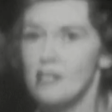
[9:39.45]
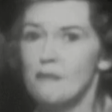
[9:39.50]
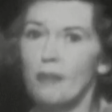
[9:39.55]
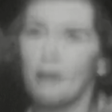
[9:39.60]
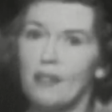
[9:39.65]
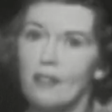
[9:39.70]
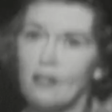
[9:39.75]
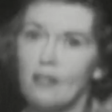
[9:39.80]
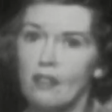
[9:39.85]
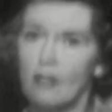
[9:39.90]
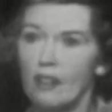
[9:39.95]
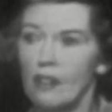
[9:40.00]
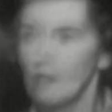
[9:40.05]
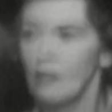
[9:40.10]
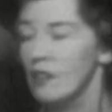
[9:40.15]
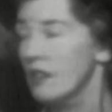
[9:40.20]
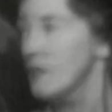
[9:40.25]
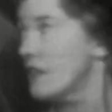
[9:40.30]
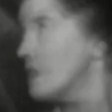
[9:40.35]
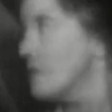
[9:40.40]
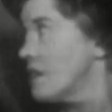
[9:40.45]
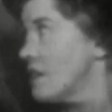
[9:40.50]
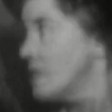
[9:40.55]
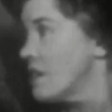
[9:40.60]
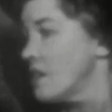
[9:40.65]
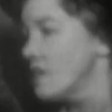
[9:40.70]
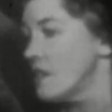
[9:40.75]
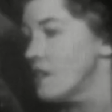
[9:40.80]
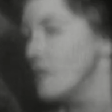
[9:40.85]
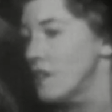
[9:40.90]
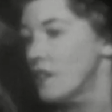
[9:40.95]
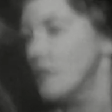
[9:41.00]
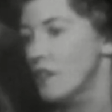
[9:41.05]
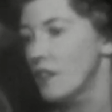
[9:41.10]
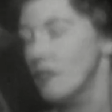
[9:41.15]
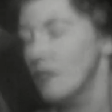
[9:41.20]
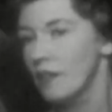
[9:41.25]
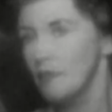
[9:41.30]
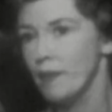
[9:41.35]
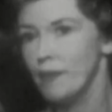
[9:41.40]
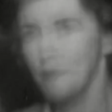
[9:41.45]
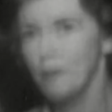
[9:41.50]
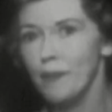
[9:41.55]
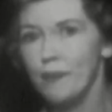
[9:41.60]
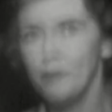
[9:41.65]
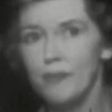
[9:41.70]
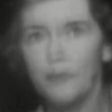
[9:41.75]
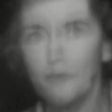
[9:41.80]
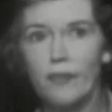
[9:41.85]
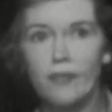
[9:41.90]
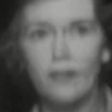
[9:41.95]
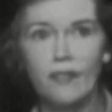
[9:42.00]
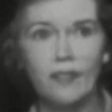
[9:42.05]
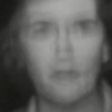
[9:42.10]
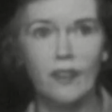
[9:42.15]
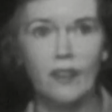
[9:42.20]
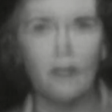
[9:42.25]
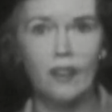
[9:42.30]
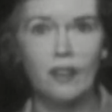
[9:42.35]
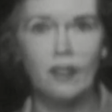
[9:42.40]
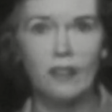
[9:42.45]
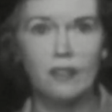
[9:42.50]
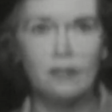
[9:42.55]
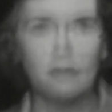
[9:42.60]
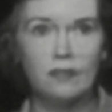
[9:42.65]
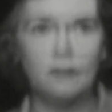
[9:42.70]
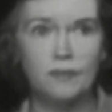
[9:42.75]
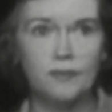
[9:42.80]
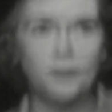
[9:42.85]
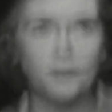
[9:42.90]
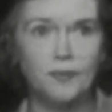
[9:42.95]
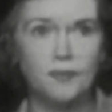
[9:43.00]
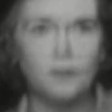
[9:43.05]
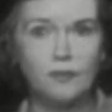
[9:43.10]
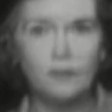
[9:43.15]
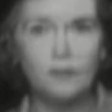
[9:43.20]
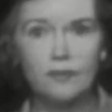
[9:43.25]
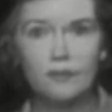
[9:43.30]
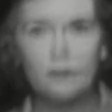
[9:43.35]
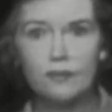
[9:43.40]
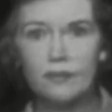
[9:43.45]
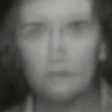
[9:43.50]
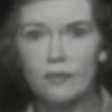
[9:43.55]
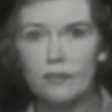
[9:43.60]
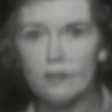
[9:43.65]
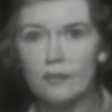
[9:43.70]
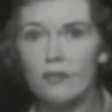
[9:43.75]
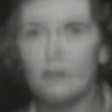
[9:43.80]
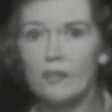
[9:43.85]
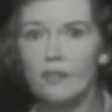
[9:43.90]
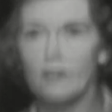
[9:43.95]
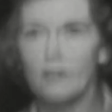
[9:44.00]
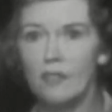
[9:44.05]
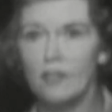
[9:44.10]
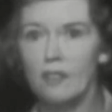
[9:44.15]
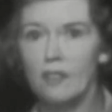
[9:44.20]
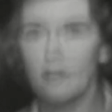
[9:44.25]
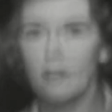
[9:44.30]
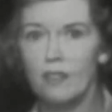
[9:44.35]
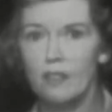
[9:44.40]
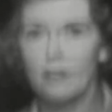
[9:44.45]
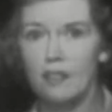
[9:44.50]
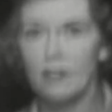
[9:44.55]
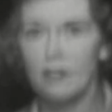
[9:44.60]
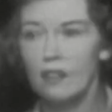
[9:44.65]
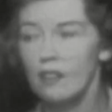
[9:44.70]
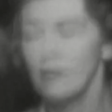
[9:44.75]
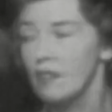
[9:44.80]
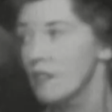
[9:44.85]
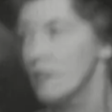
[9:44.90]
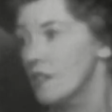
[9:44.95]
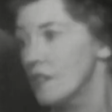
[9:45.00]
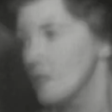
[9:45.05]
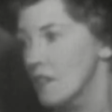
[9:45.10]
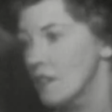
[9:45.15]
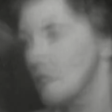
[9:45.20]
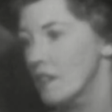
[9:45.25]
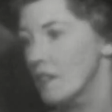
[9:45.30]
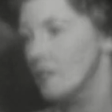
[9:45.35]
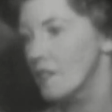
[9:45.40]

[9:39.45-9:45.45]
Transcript: Tell them about how today they are in school, but tomorrow the world is theirs.